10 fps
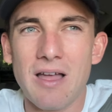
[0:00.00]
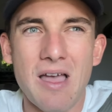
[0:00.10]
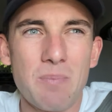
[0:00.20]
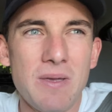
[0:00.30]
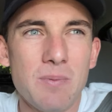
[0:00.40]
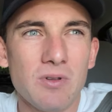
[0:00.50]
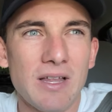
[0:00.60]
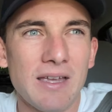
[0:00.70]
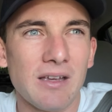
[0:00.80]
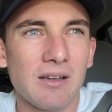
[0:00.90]
people
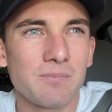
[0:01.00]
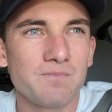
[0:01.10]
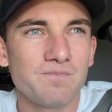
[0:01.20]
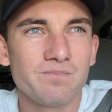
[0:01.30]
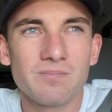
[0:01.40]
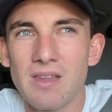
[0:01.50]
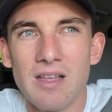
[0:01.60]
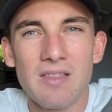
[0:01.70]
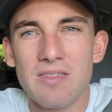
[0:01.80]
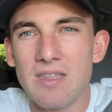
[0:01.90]
like
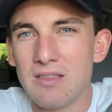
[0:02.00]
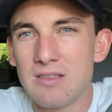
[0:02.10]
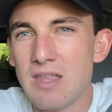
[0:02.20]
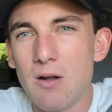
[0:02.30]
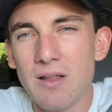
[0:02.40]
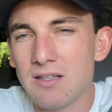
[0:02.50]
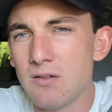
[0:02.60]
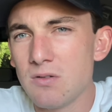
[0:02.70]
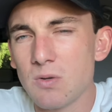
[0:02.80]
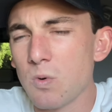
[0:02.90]
they don't like to
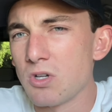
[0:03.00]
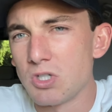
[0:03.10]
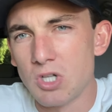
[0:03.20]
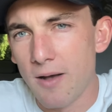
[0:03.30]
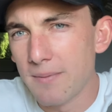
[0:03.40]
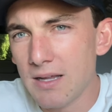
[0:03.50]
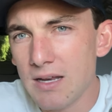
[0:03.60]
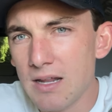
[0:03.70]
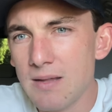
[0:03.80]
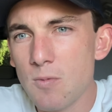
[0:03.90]
use the word dominate
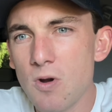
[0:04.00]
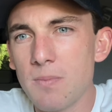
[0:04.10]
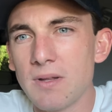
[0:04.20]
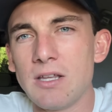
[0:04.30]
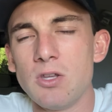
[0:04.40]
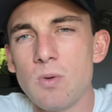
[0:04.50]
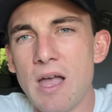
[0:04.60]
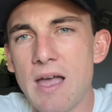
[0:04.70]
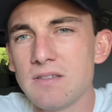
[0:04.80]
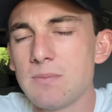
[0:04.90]
anymore, but like, you
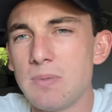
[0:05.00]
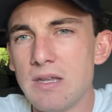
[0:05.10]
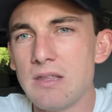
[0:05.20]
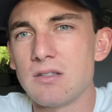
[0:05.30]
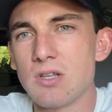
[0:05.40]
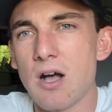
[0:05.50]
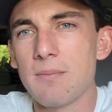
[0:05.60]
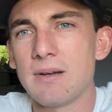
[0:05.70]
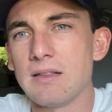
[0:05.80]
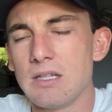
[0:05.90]
have to be the
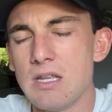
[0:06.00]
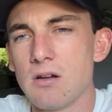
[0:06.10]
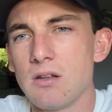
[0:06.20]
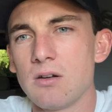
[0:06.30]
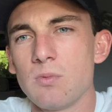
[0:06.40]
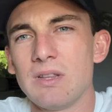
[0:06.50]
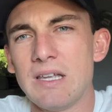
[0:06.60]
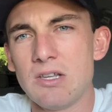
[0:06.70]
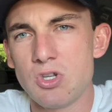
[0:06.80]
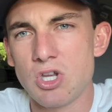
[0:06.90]
dominant leader in a
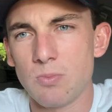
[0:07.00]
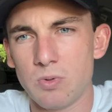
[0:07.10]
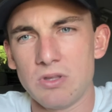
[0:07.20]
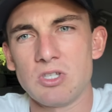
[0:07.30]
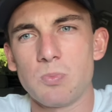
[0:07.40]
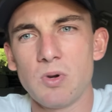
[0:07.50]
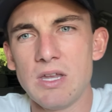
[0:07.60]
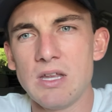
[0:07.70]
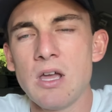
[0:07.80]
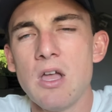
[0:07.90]
relationship with this
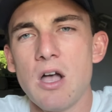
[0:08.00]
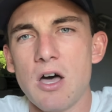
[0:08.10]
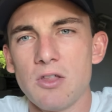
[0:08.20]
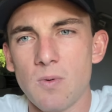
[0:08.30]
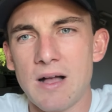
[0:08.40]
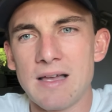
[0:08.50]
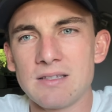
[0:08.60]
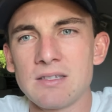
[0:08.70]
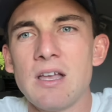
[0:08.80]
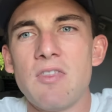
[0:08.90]
breed.
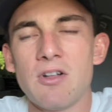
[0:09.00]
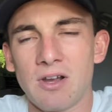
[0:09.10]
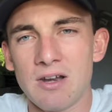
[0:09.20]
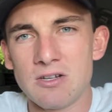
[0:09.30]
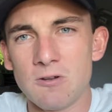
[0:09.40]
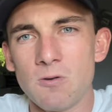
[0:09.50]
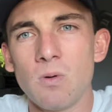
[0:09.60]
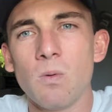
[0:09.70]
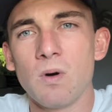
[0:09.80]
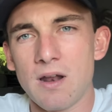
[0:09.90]
Otherwise they're going to do
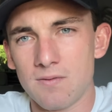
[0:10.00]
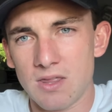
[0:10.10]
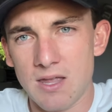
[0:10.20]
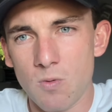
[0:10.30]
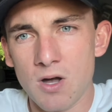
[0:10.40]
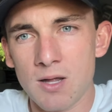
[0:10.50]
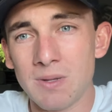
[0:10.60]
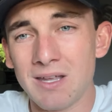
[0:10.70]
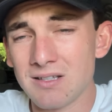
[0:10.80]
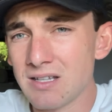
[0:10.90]
whatever they want,
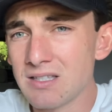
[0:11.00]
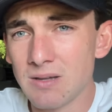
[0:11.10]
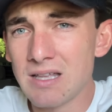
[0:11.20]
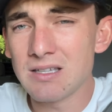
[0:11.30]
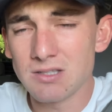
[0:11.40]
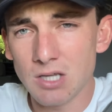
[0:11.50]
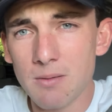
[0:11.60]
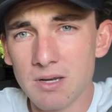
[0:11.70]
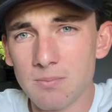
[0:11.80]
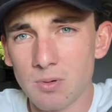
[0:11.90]
because it's a
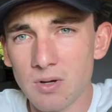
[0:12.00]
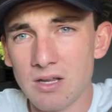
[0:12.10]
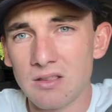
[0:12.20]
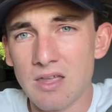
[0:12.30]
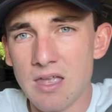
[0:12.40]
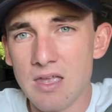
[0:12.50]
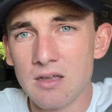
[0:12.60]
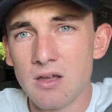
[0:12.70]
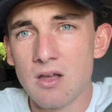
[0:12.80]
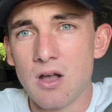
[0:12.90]
dominant breed. They
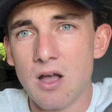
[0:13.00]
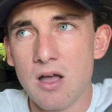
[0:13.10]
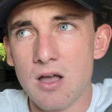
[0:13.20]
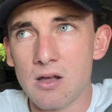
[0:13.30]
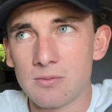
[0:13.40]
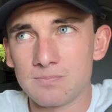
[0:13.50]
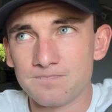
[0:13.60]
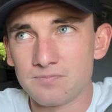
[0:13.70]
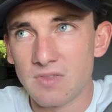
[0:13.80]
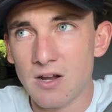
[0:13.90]

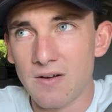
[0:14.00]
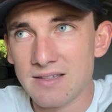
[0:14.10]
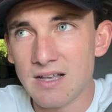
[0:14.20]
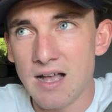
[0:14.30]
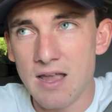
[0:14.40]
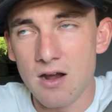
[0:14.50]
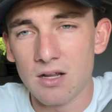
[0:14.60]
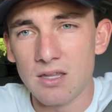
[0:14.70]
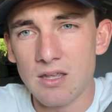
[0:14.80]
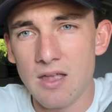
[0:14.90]
there is a
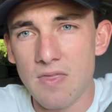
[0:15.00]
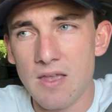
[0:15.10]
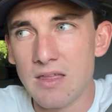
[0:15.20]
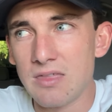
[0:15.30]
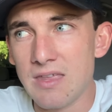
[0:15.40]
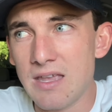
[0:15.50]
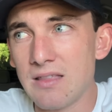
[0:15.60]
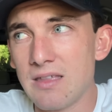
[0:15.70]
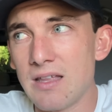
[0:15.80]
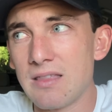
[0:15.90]
hierarchy, and they
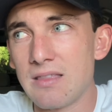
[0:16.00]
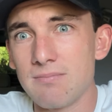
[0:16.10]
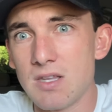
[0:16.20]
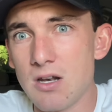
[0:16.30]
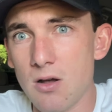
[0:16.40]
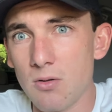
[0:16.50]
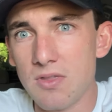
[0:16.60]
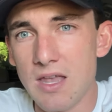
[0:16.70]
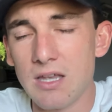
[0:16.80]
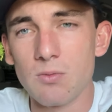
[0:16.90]
think that, you know,
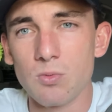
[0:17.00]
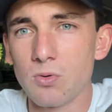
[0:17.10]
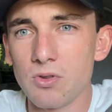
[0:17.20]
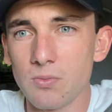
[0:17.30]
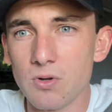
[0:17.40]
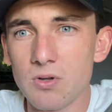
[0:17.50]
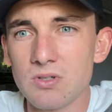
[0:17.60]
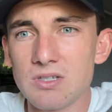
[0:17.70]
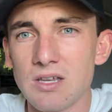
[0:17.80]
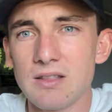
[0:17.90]
they can rule the
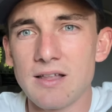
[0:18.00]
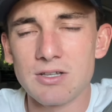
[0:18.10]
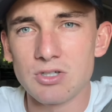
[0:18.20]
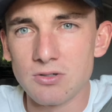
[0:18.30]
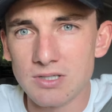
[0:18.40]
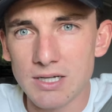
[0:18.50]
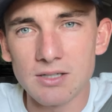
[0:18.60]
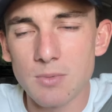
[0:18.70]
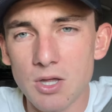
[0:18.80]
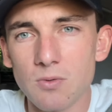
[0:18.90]
roost unless you tell
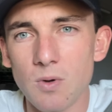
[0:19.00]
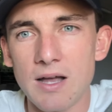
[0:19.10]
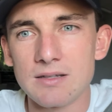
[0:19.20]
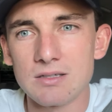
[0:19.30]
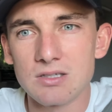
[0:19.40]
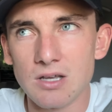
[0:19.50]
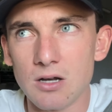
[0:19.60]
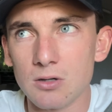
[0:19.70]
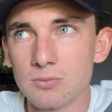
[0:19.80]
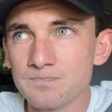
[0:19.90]
them otherwise.
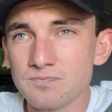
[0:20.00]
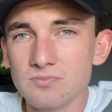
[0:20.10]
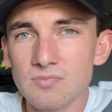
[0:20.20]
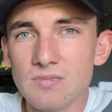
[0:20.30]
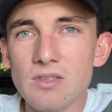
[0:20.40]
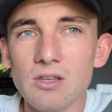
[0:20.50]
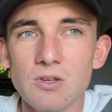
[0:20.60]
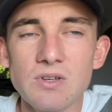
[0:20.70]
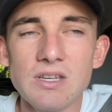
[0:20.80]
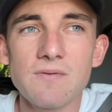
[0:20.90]
So
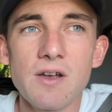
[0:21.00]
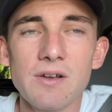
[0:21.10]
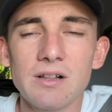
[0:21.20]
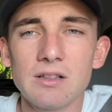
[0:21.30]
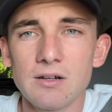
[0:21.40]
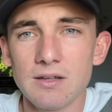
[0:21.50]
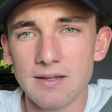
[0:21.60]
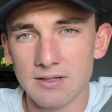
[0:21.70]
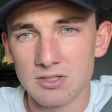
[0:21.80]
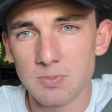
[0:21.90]
you need to very clearly
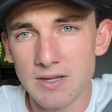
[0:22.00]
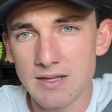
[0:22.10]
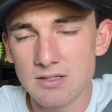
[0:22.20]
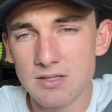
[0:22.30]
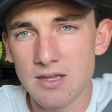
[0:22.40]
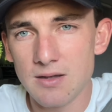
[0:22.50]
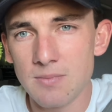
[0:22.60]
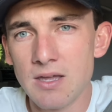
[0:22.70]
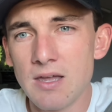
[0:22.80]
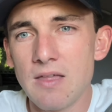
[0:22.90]
explain to them
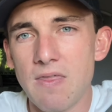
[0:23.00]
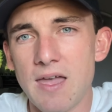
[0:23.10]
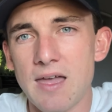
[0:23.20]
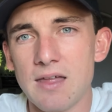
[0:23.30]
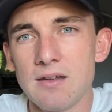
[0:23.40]
that